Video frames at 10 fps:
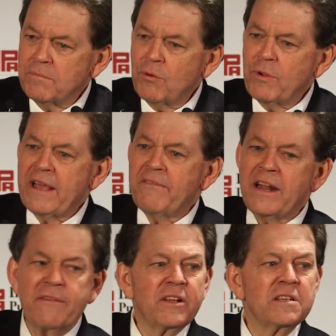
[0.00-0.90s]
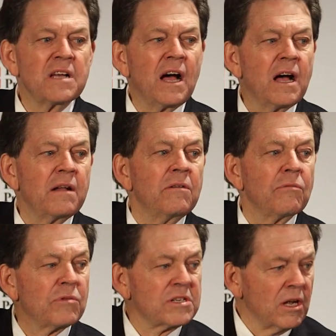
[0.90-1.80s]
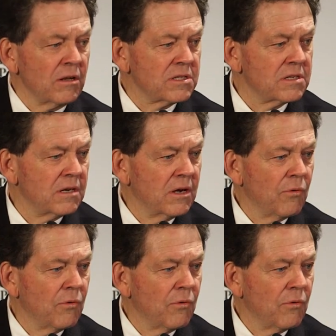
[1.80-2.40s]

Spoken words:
but we have evidence on results.